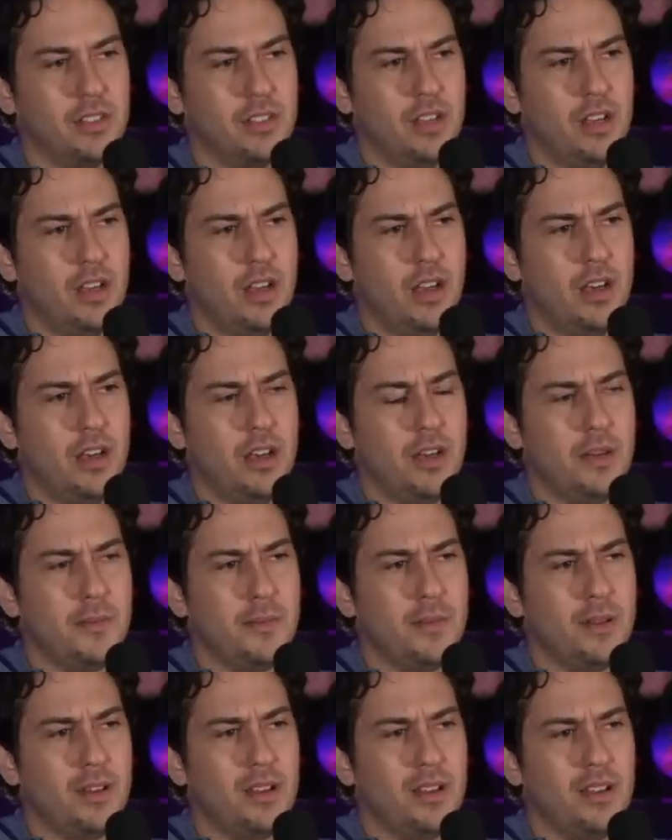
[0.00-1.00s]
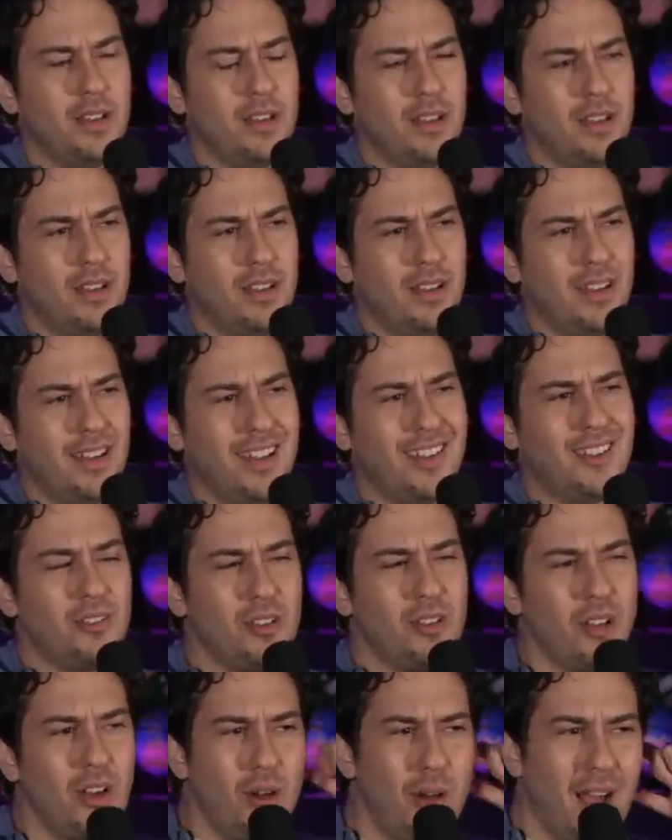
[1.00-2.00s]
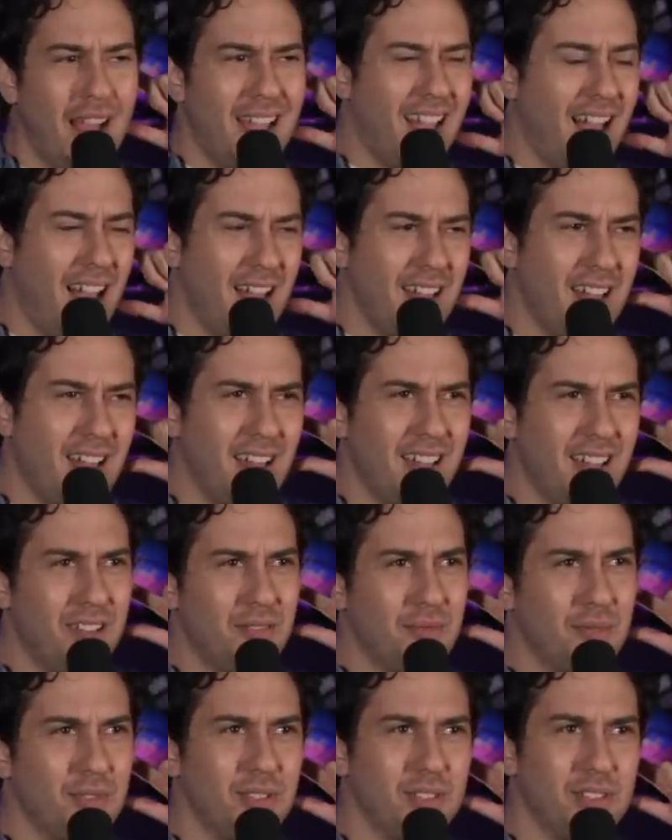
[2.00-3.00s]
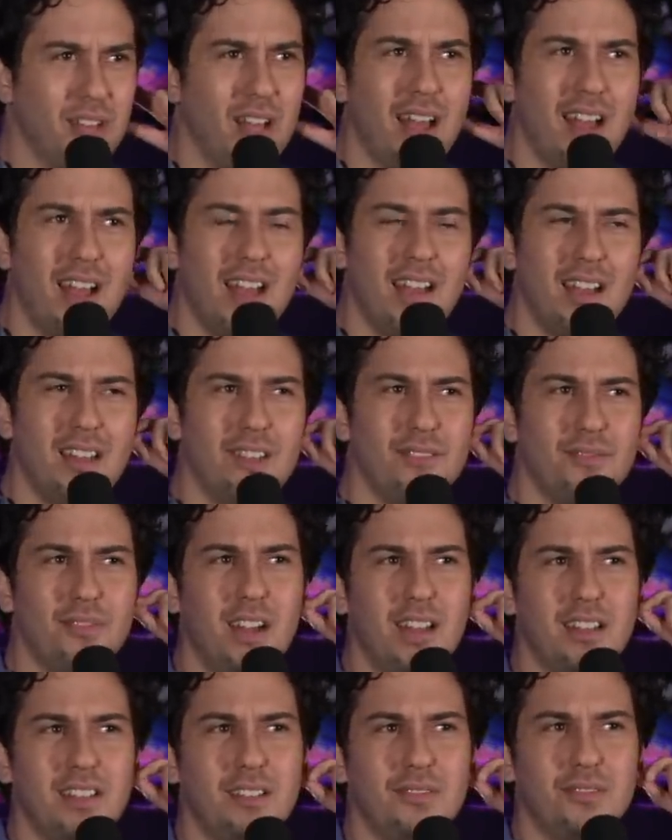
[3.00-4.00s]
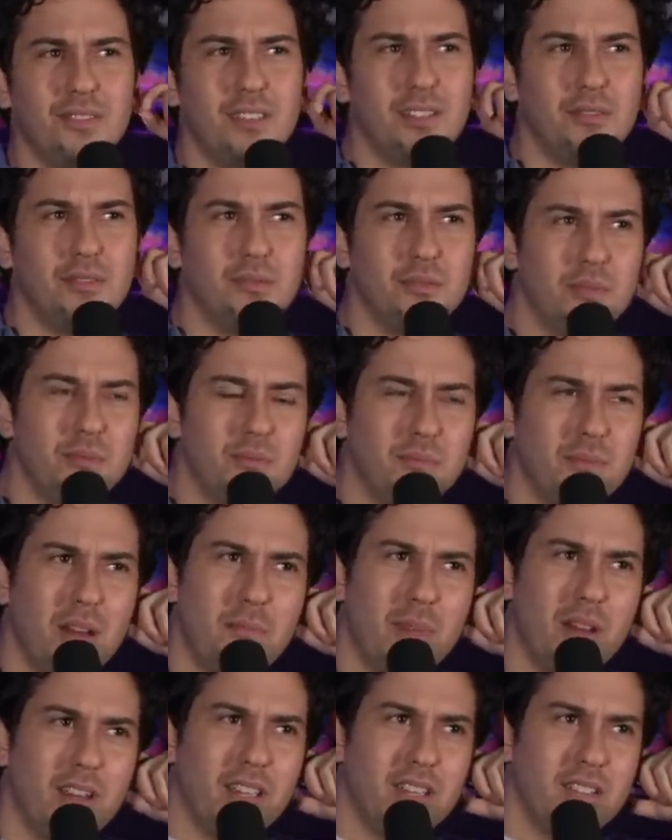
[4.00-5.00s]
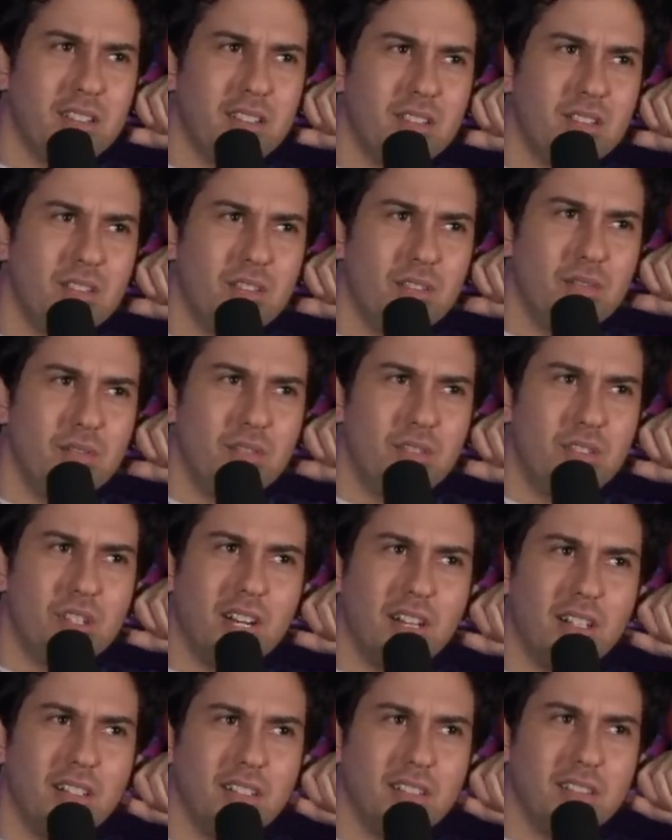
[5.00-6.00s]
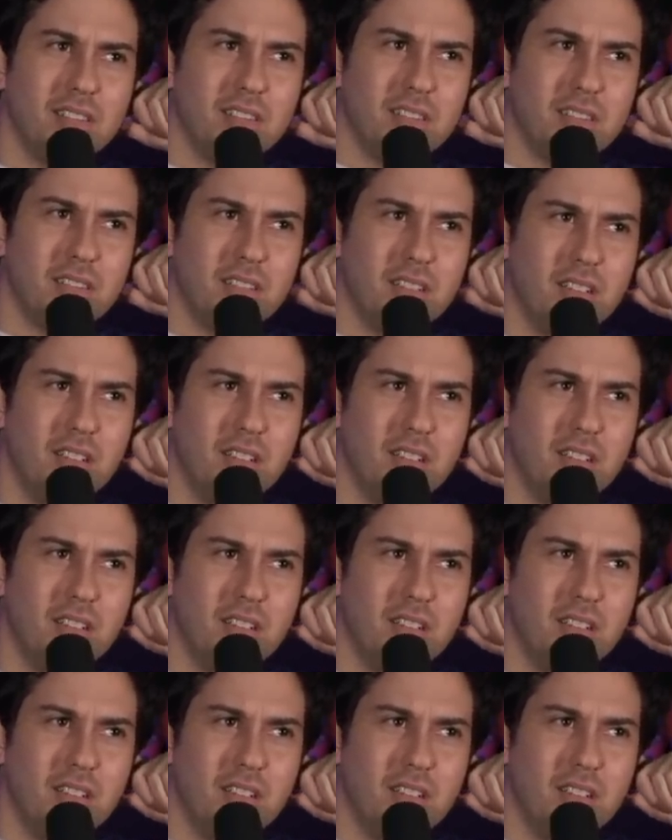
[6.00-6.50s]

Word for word: Um. I don't know. I, I, I get real. I I have I definitely would, I might get too jealous.